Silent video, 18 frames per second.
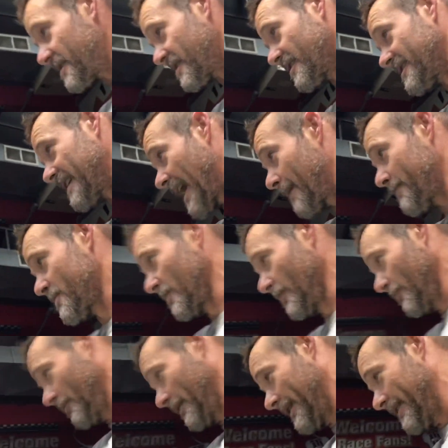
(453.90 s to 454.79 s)
is
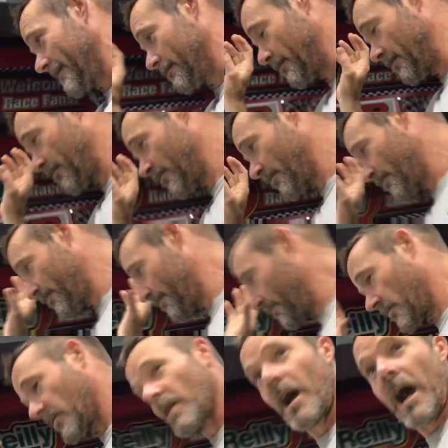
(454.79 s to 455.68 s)
absolutely,
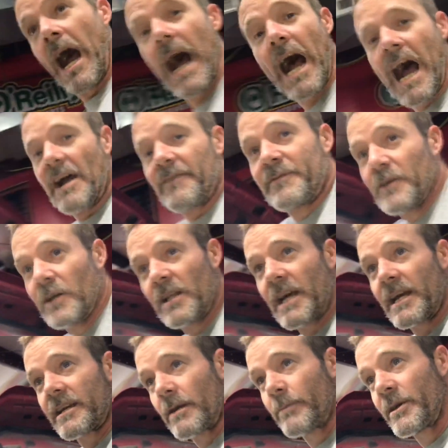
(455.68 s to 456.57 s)
I feel
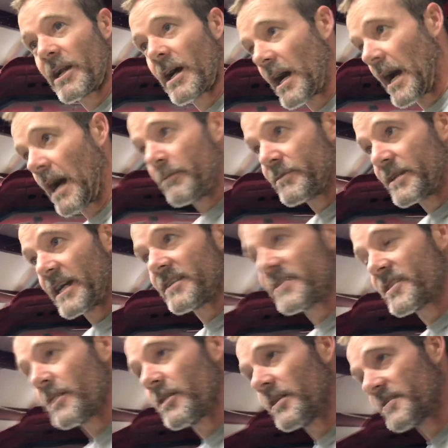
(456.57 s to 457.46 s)
like, I'm dead
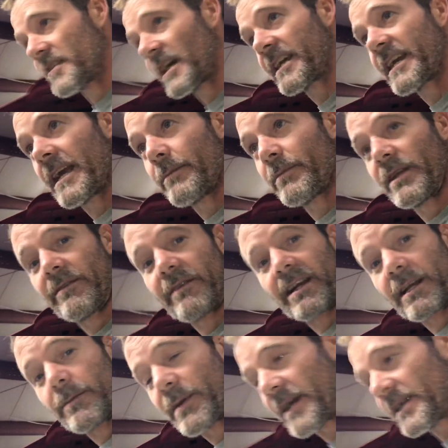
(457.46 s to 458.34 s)
serious. I can't believe I
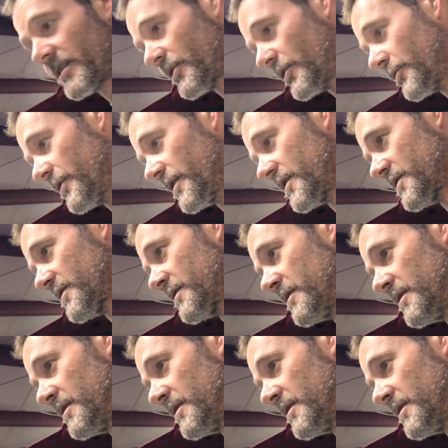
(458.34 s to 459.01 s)
get paid to do this.